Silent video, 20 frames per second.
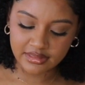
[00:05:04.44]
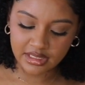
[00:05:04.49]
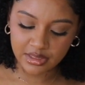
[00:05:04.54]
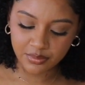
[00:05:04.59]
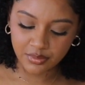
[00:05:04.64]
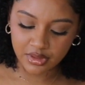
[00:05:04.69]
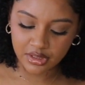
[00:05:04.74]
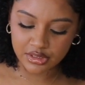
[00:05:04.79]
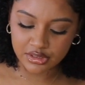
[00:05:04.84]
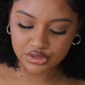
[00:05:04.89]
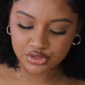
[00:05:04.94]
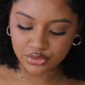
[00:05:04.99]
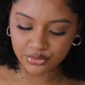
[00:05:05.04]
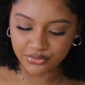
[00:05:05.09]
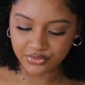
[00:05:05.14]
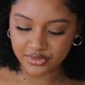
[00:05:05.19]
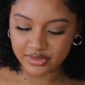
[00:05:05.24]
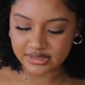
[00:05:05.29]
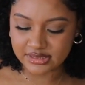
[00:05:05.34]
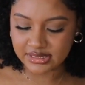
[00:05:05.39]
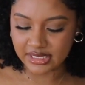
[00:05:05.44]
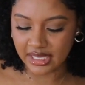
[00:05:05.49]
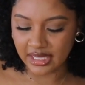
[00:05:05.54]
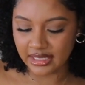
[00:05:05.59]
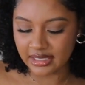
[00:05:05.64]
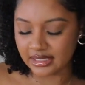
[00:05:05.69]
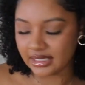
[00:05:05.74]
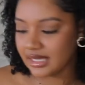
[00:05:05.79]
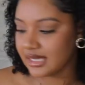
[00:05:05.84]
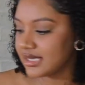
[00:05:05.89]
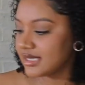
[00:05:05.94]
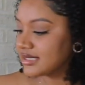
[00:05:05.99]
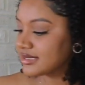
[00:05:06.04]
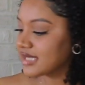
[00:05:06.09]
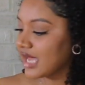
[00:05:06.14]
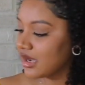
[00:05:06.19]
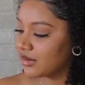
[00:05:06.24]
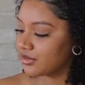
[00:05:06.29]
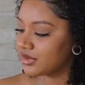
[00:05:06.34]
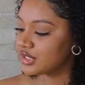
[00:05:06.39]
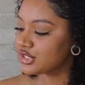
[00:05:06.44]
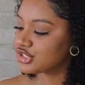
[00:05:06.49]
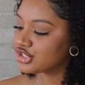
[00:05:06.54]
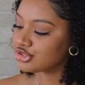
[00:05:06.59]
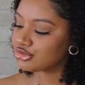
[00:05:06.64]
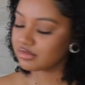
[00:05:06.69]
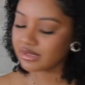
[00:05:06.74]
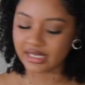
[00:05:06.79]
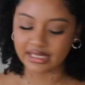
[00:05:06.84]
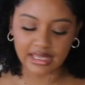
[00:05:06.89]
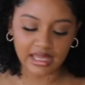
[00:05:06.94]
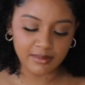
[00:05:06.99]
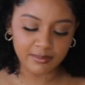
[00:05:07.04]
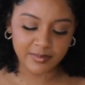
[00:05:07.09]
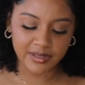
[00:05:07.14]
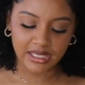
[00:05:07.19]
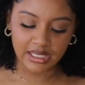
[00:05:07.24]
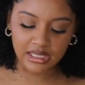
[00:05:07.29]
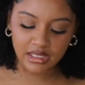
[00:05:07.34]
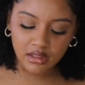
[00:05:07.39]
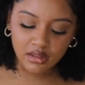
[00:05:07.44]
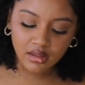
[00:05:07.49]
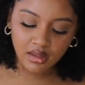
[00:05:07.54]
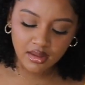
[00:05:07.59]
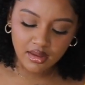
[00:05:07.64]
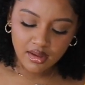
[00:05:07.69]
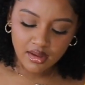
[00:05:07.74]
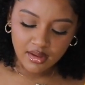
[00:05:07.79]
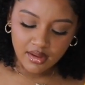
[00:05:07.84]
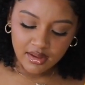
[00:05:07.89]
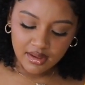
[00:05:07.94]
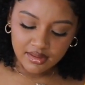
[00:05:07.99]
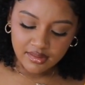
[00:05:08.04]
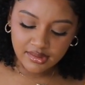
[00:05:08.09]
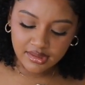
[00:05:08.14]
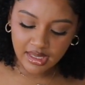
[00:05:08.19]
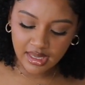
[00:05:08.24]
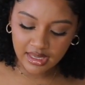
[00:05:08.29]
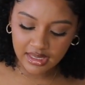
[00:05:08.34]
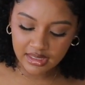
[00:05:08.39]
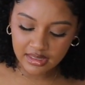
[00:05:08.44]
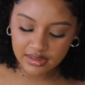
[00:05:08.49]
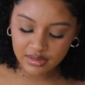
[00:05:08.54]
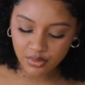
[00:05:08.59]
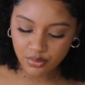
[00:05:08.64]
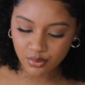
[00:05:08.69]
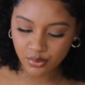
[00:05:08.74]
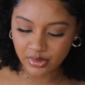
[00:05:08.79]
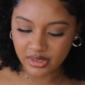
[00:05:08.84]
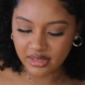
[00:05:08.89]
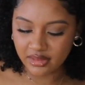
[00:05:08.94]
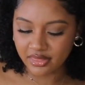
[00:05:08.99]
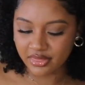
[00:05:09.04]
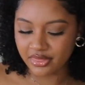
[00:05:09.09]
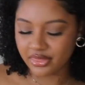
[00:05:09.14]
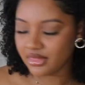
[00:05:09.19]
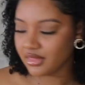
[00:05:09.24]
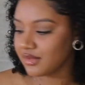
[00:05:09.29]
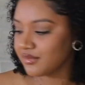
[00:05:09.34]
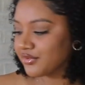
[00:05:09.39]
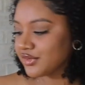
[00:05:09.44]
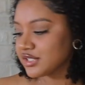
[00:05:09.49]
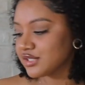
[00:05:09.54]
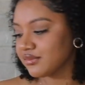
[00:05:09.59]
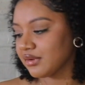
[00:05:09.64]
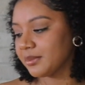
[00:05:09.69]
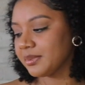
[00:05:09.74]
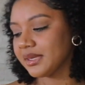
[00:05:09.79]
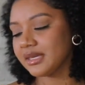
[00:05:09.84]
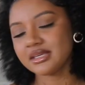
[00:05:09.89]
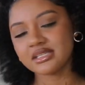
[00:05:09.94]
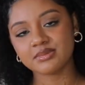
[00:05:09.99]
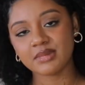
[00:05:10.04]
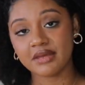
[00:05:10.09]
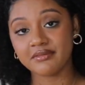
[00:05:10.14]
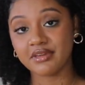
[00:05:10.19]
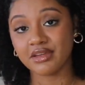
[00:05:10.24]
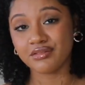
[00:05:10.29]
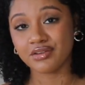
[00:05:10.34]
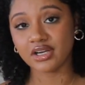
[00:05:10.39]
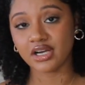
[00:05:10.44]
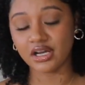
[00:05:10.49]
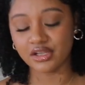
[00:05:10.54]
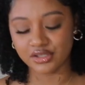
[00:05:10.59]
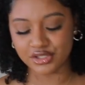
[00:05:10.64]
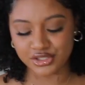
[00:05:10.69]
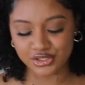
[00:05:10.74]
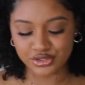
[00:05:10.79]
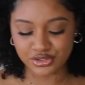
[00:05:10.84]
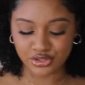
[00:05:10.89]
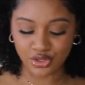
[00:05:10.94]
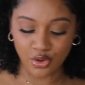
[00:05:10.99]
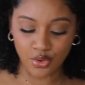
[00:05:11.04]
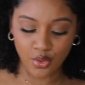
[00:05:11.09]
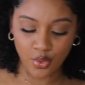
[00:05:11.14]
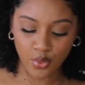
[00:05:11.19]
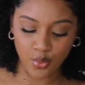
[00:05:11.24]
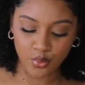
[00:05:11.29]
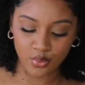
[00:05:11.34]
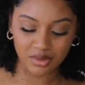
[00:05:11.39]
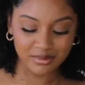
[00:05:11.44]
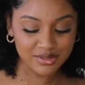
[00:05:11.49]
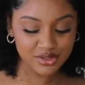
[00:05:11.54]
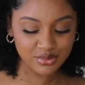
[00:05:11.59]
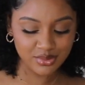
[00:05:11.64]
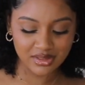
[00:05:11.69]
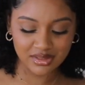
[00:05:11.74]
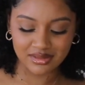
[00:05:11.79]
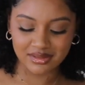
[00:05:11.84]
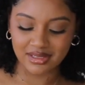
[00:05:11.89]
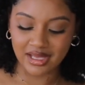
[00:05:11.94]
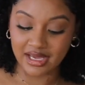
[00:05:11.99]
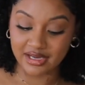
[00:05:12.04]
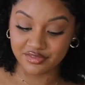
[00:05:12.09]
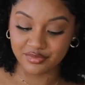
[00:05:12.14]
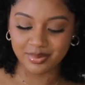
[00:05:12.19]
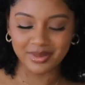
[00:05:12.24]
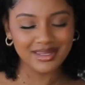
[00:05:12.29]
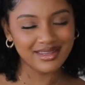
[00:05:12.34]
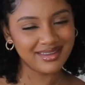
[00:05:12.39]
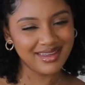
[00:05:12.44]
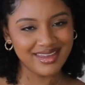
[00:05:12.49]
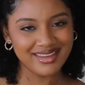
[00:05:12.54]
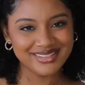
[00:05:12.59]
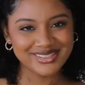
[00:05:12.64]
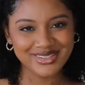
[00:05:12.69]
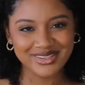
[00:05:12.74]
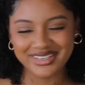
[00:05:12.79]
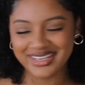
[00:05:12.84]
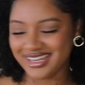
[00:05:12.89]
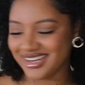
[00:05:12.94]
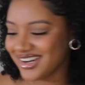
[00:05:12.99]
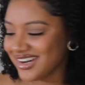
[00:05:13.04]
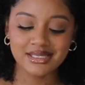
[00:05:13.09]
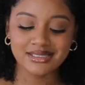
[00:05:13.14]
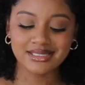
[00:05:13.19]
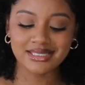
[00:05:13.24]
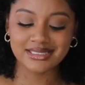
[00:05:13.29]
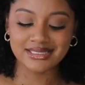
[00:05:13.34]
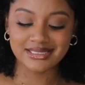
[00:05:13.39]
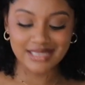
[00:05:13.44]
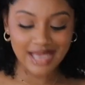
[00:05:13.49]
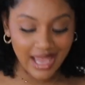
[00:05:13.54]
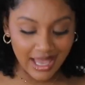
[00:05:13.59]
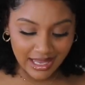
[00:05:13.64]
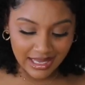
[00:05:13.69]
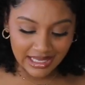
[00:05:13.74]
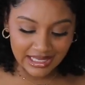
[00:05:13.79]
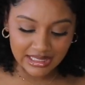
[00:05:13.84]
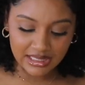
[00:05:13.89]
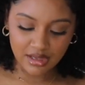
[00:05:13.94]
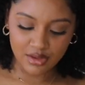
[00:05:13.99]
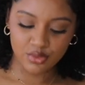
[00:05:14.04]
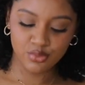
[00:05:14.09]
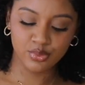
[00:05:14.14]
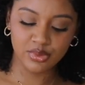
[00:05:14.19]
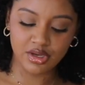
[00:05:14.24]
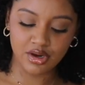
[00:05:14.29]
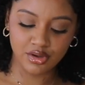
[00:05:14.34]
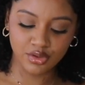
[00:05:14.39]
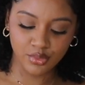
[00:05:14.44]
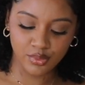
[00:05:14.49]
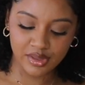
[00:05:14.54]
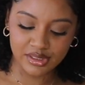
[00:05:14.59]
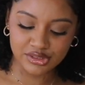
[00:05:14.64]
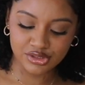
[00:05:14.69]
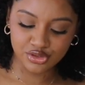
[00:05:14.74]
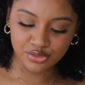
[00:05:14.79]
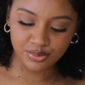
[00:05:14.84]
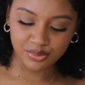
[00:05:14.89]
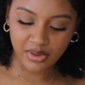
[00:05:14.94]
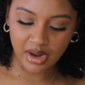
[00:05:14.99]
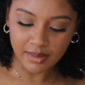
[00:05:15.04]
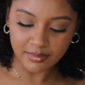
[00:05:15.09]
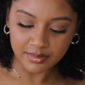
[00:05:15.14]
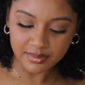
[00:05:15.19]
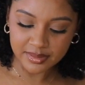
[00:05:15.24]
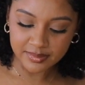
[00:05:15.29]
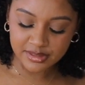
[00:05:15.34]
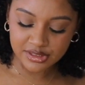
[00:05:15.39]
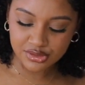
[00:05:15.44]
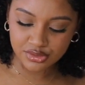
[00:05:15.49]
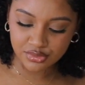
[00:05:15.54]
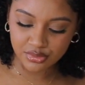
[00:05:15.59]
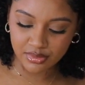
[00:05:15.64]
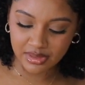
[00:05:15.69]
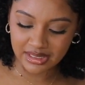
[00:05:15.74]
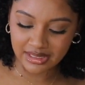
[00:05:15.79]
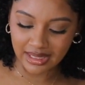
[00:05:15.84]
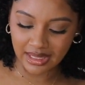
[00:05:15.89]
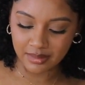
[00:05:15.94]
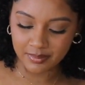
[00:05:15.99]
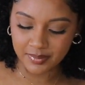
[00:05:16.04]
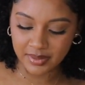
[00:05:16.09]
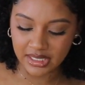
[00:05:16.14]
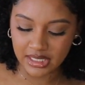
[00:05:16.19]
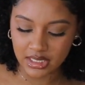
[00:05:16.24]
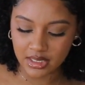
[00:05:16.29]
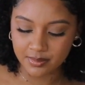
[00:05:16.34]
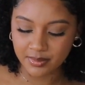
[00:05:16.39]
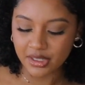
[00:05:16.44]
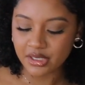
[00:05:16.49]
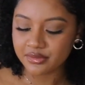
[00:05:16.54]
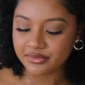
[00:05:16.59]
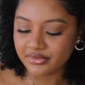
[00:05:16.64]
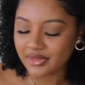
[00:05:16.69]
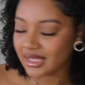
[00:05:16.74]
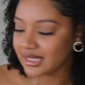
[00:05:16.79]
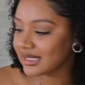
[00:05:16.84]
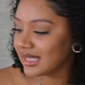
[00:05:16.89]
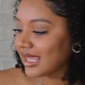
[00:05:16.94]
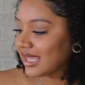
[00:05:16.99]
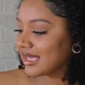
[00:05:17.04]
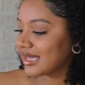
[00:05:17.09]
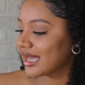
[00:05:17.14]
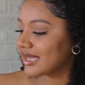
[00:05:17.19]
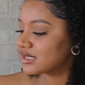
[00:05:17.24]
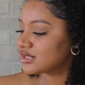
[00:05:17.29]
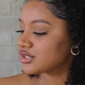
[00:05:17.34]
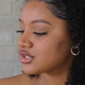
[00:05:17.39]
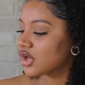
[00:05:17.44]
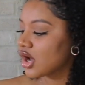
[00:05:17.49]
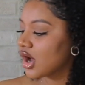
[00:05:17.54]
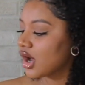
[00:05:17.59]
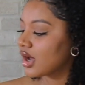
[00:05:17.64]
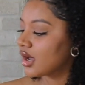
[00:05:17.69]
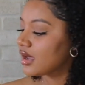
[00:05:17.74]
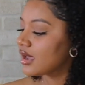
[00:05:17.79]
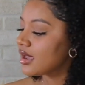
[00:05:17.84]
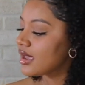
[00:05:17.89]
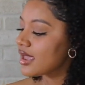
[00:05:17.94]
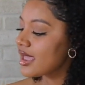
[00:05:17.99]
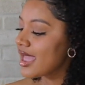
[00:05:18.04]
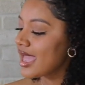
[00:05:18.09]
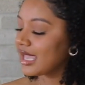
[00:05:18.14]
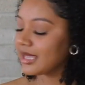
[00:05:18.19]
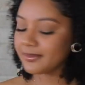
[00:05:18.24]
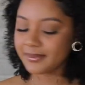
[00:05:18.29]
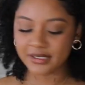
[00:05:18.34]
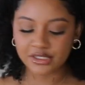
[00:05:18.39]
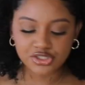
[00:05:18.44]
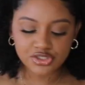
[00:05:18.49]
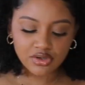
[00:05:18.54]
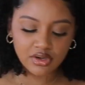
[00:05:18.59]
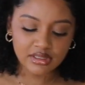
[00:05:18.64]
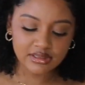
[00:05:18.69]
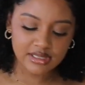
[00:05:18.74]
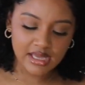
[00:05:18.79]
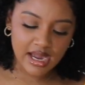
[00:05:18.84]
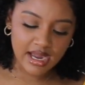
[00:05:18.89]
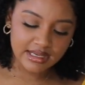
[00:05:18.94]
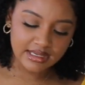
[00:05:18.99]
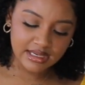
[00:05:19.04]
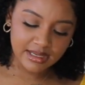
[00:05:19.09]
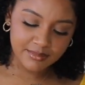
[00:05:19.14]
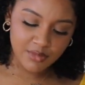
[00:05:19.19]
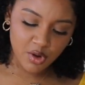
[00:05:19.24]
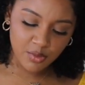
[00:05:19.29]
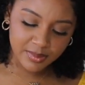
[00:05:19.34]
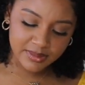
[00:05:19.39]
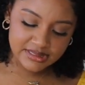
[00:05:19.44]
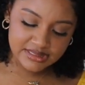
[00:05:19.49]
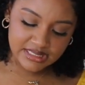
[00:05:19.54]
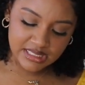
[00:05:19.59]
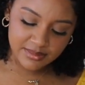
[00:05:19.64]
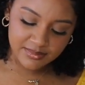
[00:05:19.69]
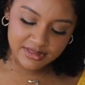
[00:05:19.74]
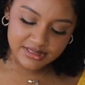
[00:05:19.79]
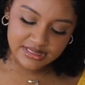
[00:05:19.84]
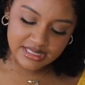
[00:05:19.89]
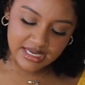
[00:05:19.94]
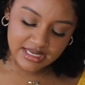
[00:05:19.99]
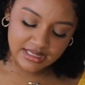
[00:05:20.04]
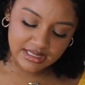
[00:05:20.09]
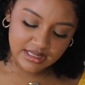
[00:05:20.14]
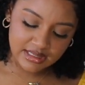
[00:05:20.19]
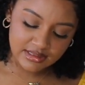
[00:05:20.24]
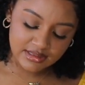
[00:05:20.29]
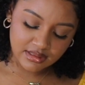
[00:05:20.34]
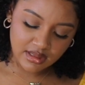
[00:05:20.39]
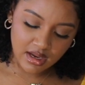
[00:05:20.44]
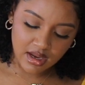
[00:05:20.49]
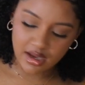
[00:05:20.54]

think we're gonna do for this cake is I wanna do like a pink cake with, first of all, pink is my favorite color, so we'll be doing a lot of pink cakes on here. Today, we are going to probably be doing a pink butterfly cake. I saw a picture online and I'm hoping to imitate it